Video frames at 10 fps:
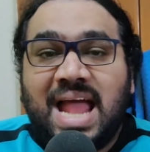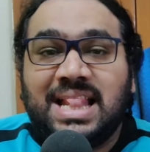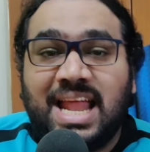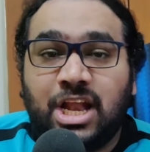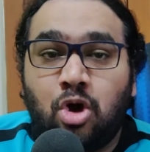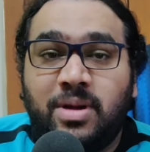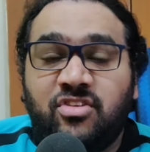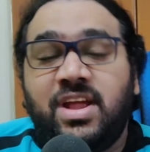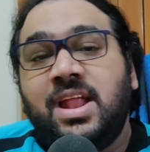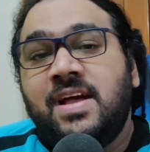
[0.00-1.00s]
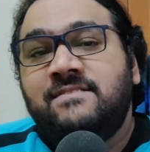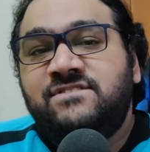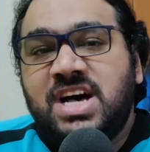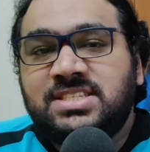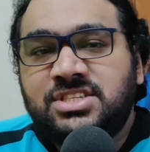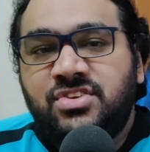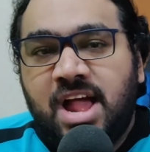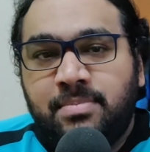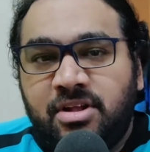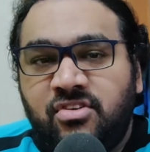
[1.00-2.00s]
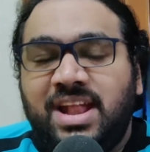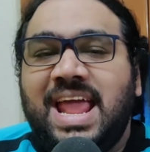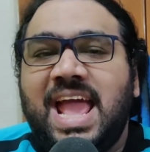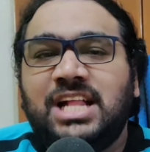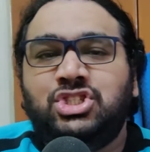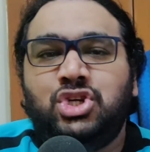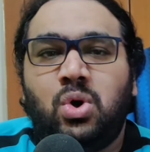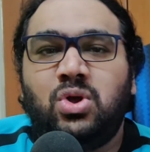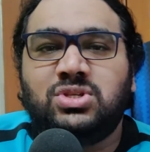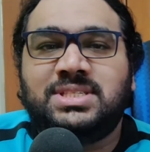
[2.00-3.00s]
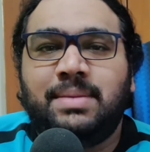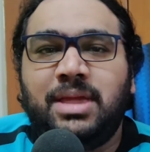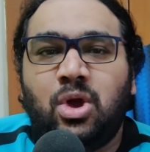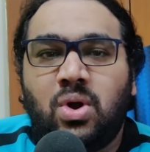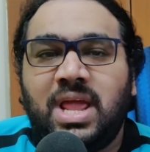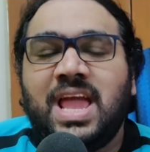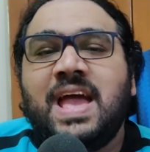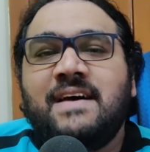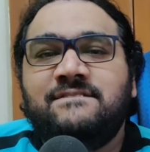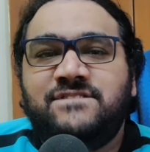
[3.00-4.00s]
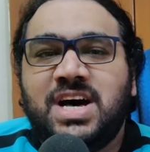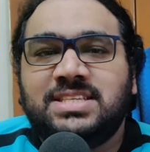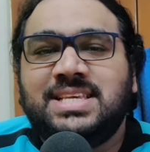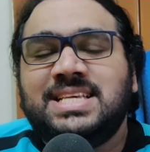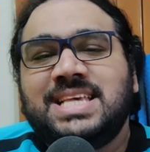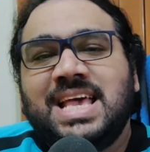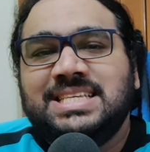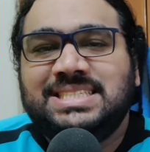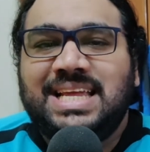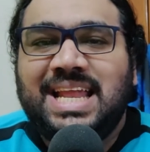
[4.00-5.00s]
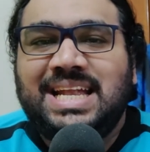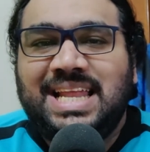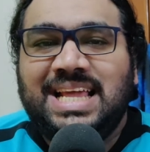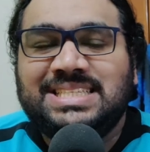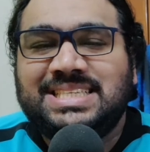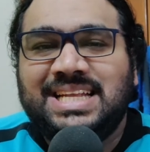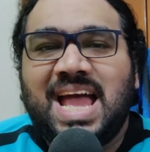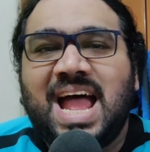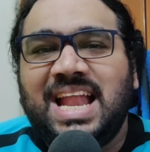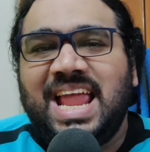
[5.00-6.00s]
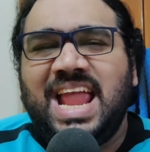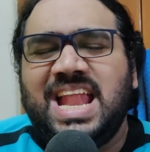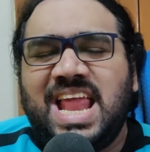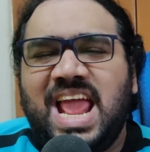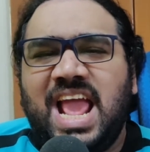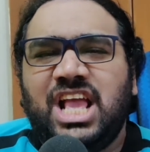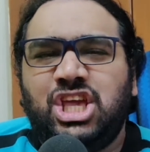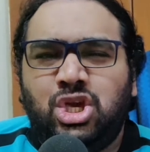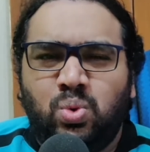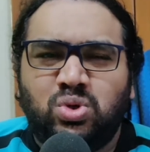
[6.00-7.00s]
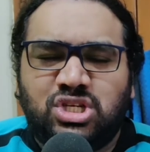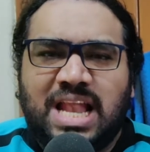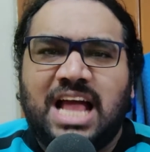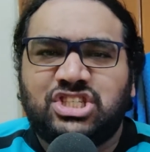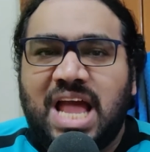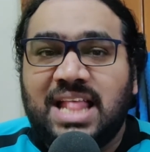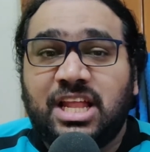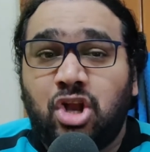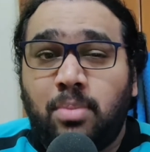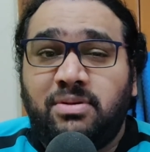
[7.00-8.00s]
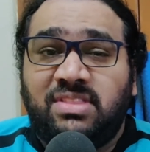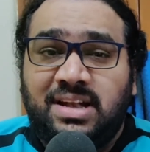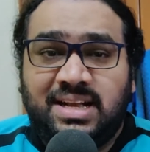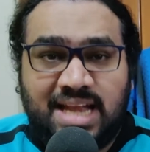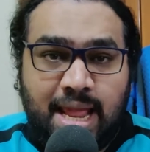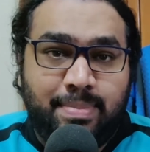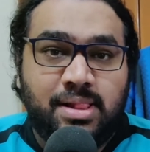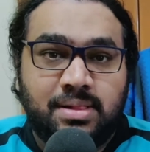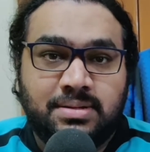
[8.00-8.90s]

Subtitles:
Atletico Madrid versus Real Madrid, El Cholo Simeone versus Zinedine Zidane in a huge clash at the top of the table.